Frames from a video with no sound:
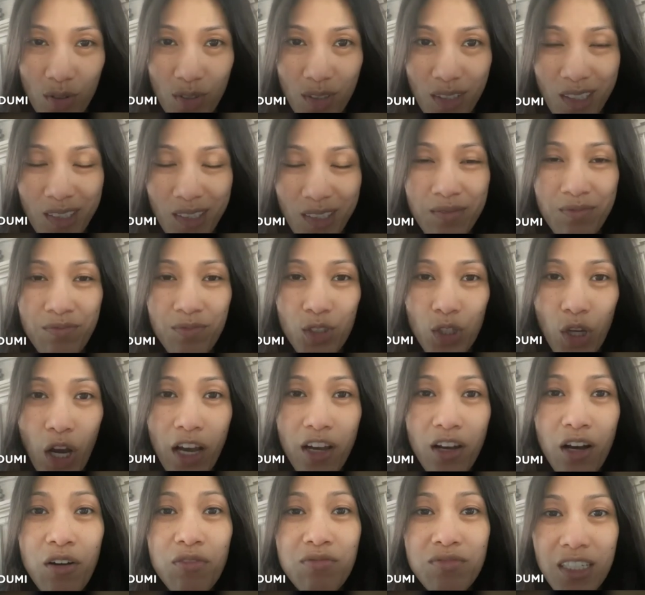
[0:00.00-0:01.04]
So I hope
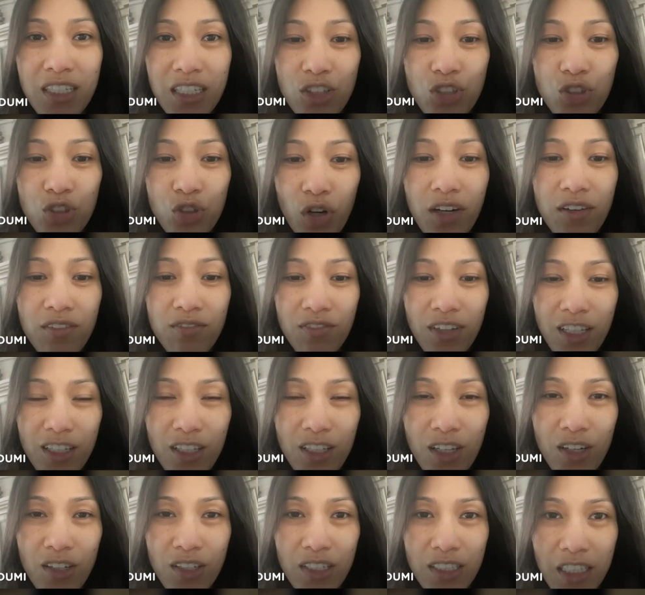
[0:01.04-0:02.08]
this short video is
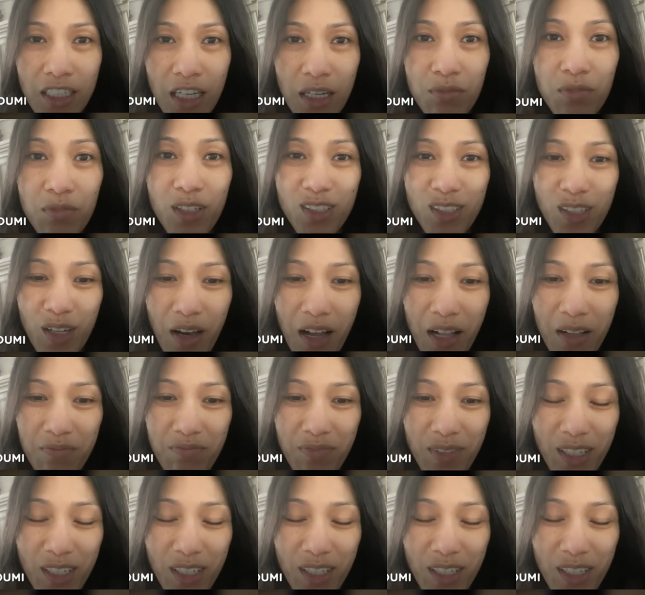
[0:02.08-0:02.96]
able to help you.